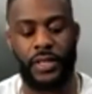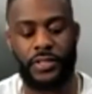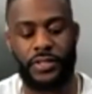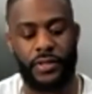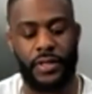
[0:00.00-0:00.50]

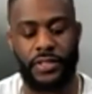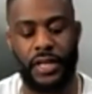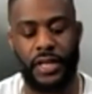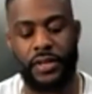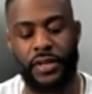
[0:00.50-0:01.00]
It's it's
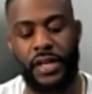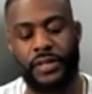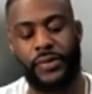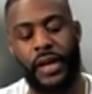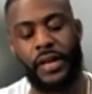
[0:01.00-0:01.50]
selling the
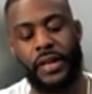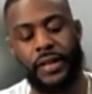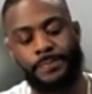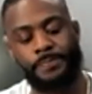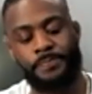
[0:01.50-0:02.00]
next fight,
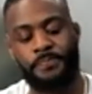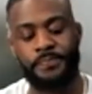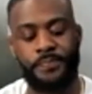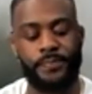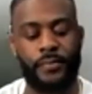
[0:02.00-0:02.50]
and
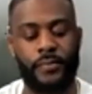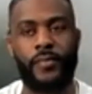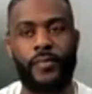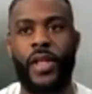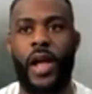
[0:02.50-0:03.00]

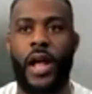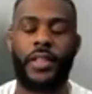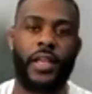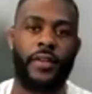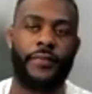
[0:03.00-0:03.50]

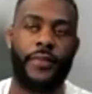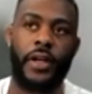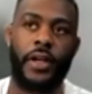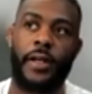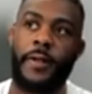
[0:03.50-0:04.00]
I think
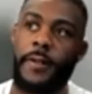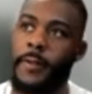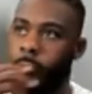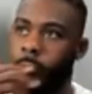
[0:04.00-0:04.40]
if uh I